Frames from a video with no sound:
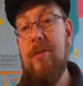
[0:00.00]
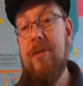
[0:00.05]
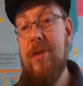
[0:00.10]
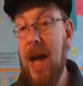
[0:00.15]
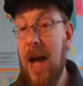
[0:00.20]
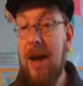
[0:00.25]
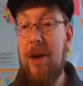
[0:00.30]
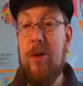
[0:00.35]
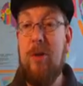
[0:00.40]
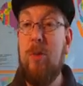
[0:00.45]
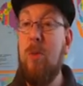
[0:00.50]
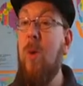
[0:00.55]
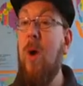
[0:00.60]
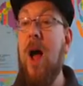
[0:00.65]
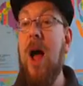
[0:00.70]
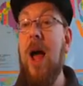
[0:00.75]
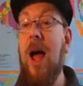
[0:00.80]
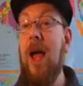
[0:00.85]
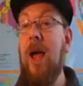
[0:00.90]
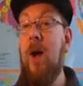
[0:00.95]
That is
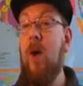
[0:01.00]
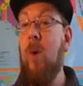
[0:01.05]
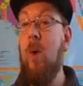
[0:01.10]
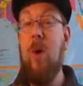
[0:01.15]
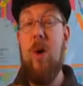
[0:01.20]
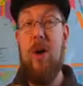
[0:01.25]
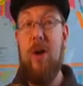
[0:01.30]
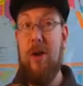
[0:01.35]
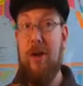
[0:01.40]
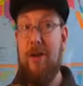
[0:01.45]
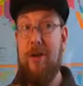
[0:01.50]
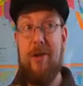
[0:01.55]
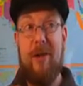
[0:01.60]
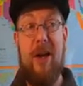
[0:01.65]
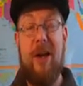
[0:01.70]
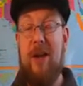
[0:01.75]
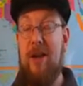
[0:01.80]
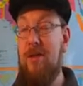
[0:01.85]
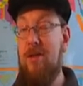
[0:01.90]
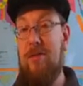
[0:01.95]
why oil is
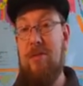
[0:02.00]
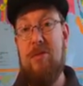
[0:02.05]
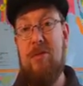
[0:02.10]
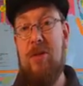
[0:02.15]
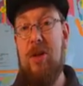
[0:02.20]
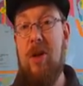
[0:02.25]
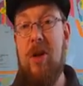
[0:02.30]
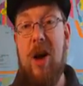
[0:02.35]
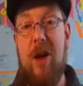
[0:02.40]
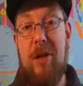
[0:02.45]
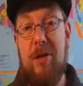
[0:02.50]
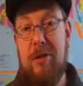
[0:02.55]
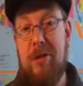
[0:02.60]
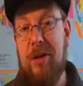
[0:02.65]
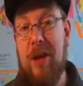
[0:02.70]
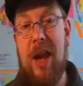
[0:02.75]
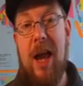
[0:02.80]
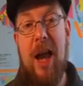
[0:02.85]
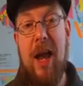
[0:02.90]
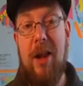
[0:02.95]
at $2 a
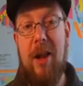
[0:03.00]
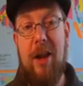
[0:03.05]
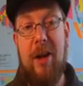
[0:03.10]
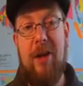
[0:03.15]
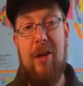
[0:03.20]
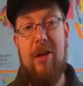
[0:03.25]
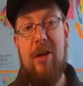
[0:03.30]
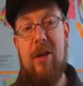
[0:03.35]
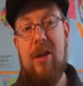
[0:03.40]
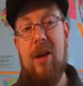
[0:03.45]
gallon.